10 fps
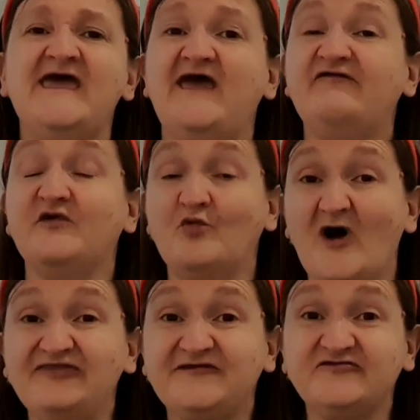If you
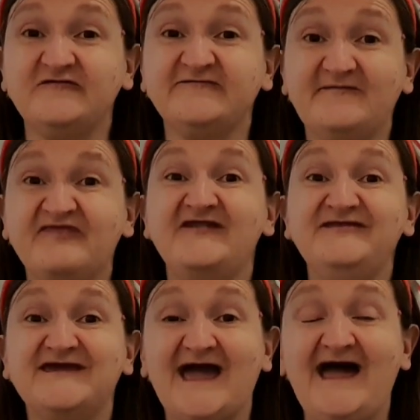want to do something,
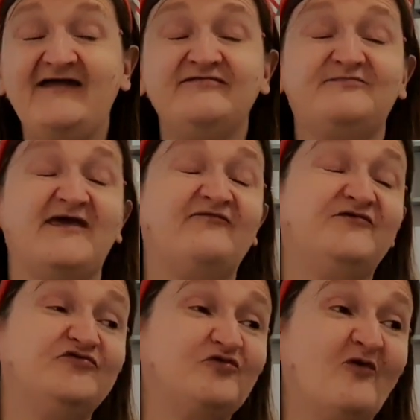you can. But if
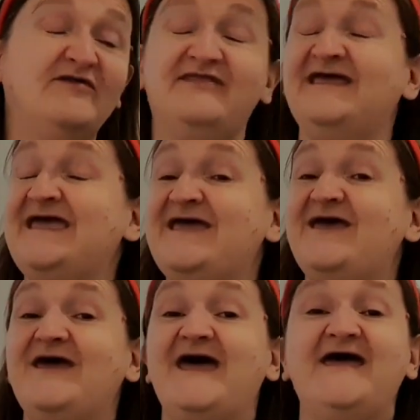you don't,
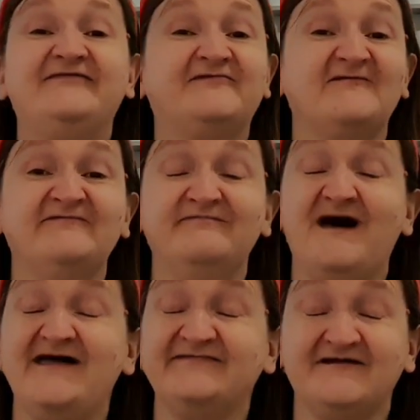it doesn't
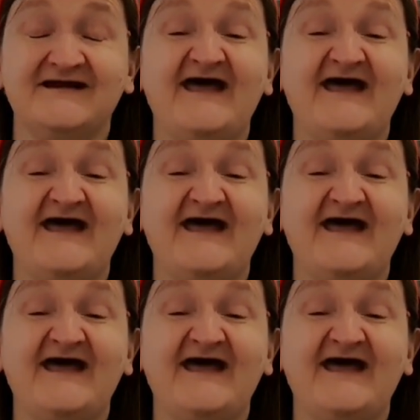matter.